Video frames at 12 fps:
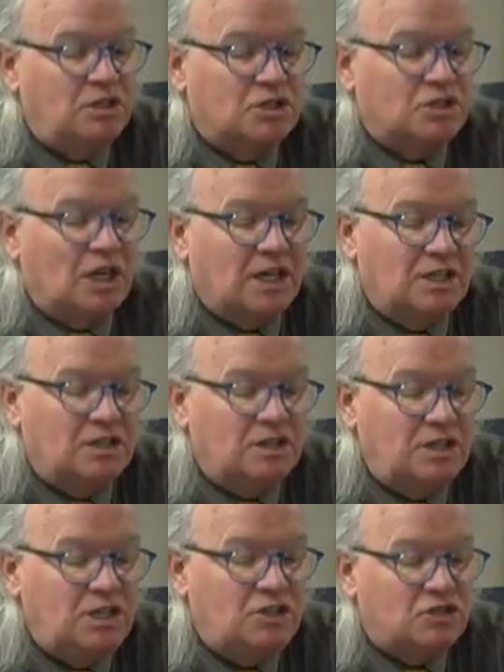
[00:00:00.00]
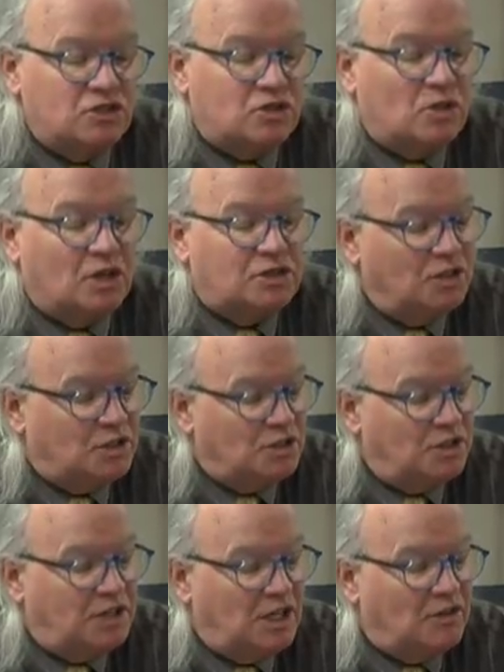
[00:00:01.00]
decided that each instructor
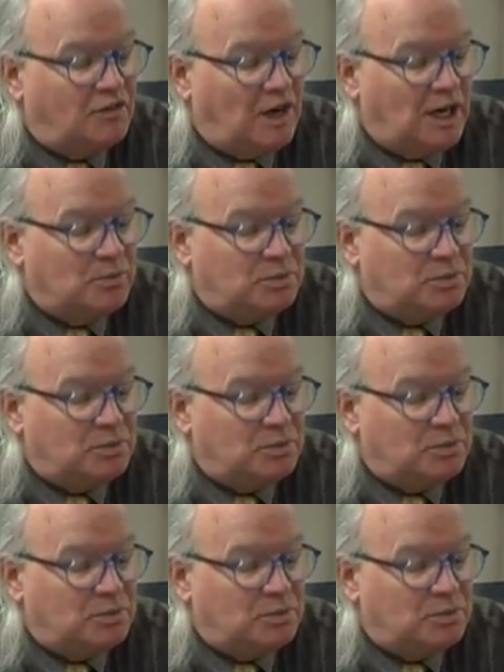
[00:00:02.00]
could identify a